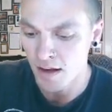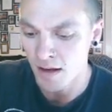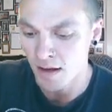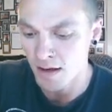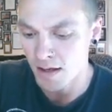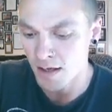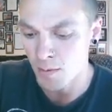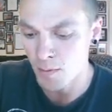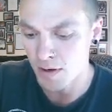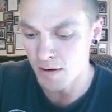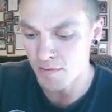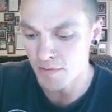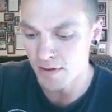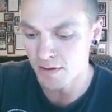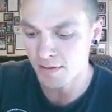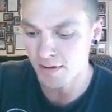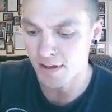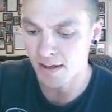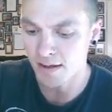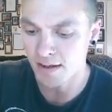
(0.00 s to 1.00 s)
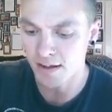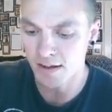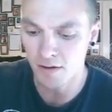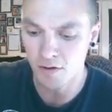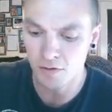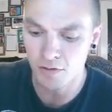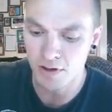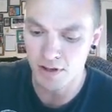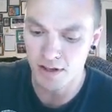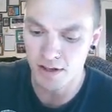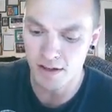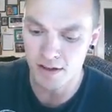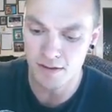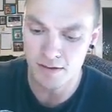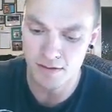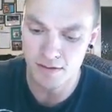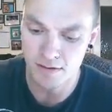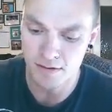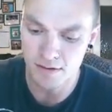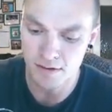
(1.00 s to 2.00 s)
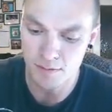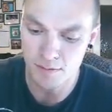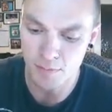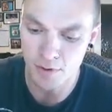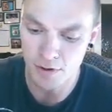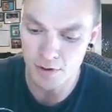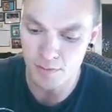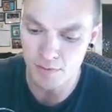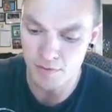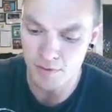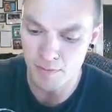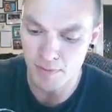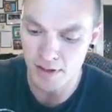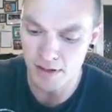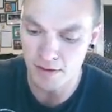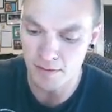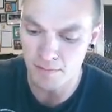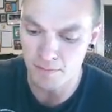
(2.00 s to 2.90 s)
Now we have this guideline already here. This is the bottom of the belt.